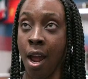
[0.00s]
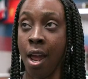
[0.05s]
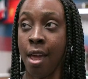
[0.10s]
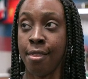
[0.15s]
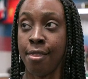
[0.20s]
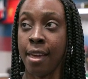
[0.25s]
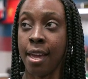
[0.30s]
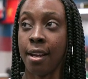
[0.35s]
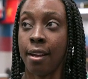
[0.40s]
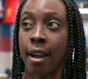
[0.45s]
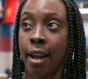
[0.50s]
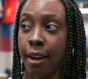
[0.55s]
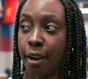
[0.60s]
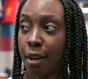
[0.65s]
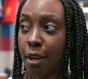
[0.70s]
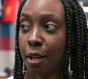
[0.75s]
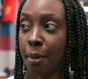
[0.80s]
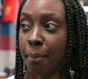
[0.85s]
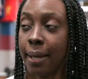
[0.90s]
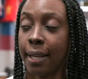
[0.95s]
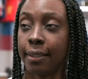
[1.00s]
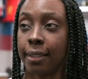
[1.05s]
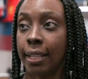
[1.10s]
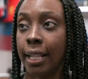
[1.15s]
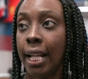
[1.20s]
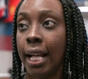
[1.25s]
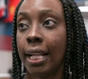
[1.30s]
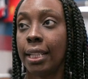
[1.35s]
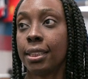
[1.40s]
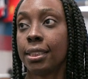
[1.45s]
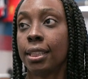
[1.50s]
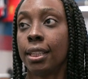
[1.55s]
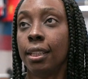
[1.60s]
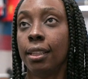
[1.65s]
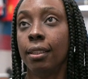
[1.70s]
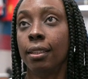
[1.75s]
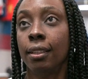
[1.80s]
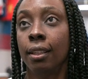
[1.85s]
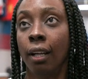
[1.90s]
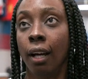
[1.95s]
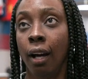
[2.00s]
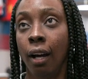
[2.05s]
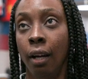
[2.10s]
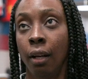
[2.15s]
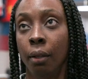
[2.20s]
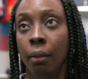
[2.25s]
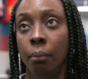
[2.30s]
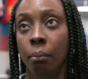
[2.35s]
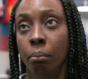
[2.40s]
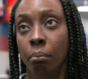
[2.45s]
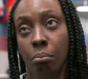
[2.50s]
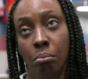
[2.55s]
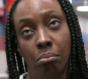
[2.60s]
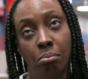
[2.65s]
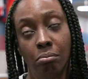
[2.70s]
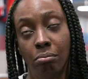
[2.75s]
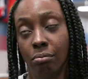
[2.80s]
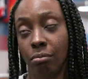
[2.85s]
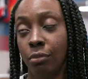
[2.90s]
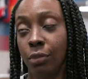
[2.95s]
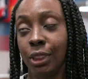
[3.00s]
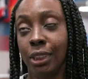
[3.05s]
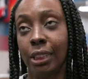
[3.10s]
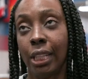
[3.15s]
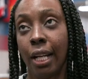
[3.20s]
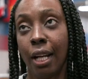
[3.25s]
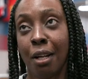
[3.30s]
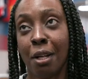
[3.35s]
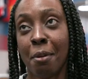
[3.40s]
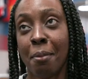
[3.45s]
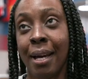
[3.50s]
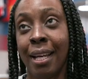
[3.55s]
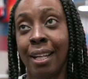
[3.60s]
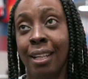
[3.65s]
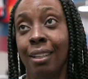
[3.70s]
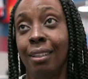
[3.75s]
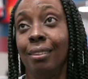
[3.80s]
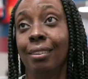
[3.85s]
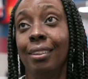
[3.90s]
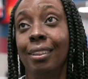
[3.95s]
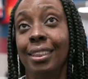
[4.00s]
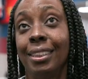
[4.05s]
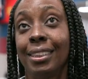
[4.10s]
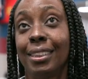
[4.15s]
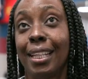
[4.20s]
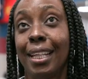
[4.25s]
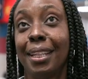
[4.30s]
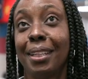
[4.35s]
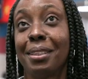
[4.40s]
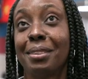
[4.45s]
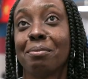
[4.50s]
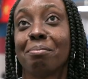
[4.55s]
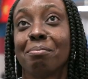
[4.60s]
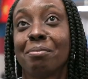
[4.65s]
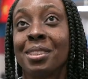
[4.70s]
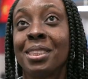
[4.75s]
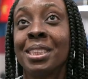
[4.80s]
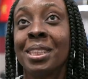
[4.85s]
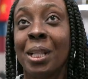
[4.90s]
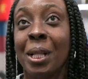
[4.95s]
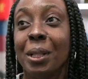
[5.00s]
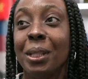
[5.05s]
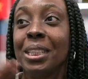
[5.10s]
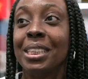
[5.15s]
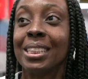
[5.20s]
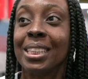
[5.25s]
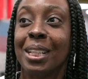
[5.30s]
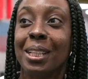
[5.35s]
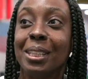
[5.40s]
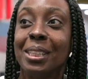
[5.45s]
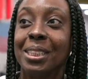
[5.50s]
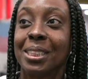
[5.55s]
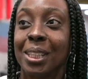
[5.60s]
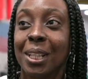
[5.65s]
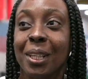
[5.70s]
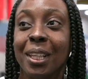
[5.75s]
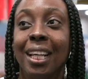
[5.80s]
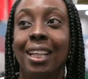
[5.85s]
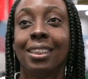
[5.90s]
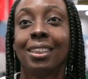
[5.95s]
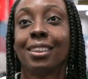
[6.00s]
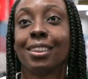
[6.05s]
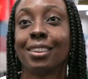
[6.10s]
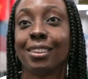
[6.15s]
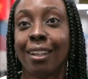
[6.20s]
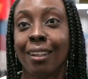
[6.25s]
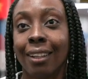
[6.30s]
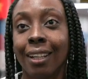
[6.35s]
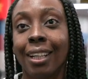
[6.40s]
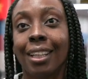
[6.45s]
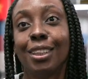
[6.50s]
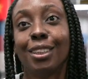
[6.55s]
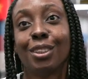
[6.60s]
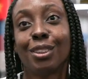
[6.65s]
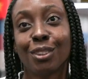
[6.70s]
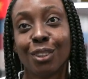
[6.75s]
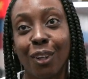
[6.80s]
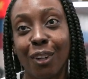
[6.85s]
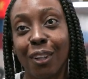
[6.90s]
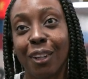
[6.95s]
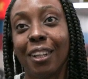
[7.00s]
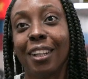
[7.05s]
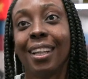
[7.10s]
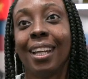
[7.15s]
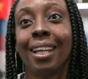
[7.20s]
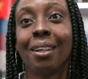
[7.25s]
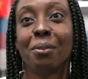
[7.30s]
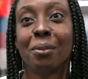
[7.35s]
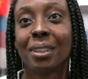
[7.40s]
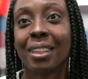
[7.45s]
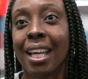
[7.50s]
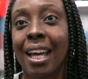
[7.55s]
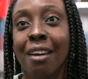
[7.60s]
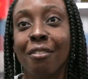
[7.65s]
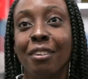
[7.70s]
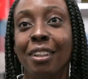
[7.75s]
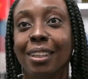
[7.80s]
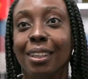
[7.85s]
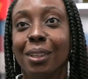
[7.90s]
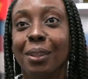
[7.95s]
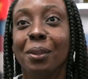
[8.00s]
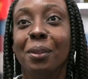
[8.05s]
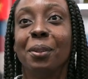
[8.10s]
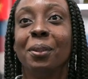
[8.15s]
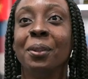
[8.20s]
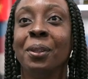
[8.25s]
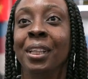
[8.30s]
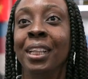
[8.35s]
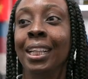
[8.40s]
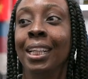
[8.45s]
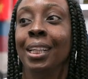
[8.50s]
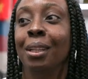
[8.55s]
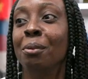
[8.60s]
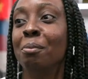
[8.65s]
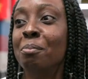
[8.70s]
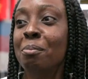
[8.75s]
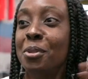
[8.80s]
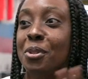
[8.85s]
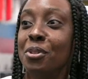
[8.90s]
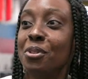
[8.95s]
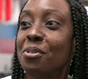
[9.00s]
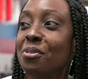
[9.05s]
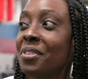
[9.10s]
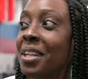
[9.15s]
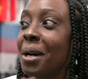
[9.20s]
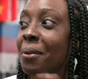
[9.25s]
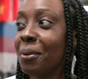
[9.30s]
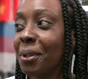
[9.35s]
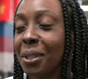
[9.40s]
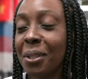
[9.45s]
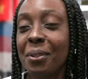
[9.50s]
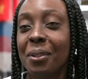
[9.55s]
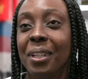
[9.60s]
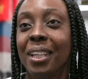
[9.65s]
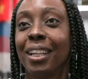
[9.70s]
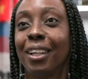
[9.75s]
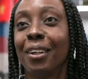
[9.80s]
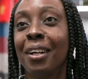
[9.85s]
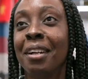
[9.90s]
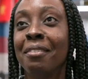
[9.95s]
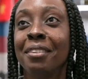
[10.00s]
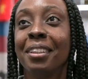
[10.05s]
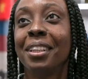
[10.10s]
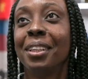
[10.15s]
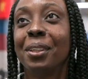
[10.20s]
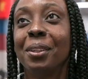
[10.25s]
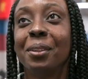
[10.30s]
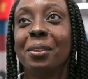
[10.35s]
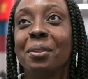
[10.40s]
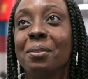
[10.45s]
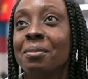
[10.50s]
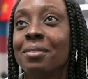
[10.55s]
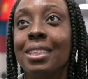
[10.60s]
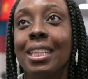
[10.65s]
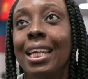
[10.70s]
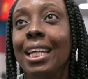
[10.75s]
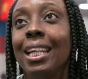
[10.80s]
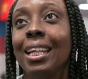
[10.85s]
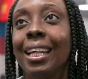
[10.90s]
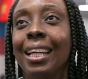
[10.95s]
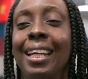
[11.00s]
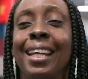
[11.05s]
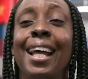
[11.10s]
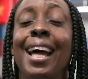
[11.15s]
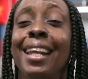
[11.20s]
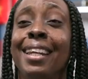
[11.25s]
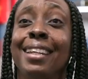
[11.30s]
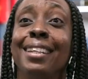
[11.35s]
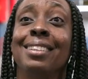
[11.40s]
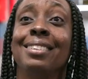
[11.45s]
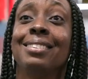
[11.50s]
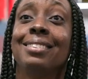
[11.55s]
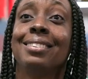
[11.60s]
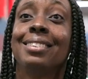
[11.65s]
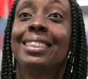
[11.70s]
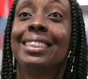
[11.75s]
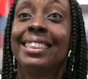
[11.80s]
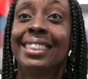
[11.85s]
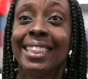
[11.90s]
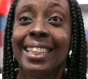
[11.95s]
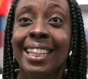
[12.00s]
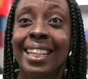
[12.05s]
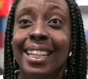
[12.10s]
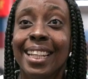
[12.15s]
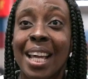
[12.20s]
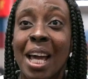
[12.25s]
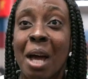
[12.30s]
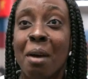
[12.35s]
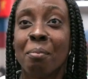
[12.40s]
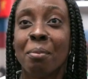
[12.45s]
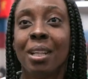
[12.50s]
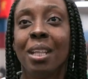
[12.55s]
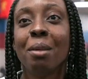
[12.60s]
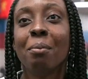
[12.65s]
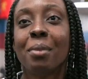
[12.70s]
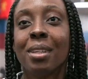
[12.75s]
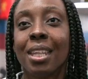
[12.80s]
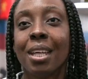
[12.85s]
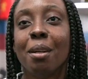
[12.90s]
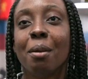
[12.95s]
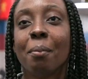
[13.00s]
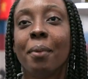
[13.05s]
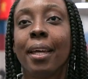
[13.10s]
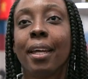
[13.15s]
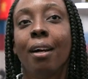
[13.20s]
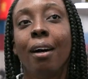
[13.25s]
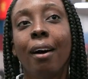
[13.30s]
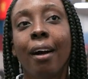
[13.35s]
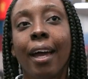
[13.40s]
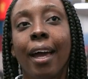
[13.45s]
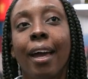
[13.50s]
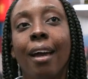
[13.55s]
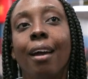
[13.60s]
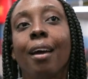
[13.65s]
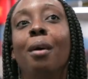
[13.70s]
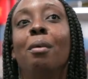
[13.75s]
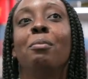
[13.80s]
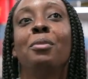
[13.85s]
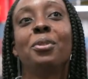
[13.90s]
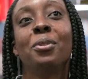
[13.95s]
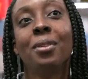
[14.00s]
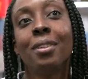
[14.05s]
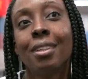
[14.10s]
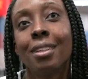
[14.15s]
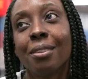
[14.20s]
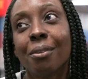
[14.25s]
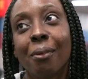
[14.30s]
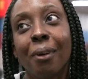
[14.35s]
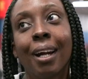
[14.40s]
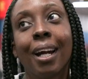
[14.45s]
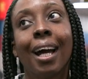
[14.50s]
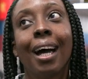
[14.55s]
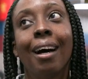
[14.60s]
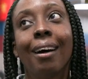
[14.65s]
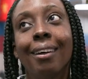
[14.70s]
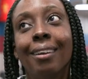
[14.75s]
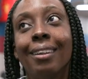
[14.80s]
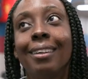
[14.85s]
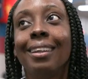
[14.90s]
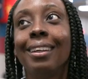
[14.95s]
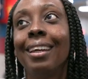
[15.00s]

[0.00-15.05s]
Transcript: And then I heard about the class and um, once I heard about it, it's like slowly, slowly, slowly, I just start getting stronger. Like with every little move that we're doing or every little thing. And I didn't see it happening, but then I'm like, okay, I'm doing this workout.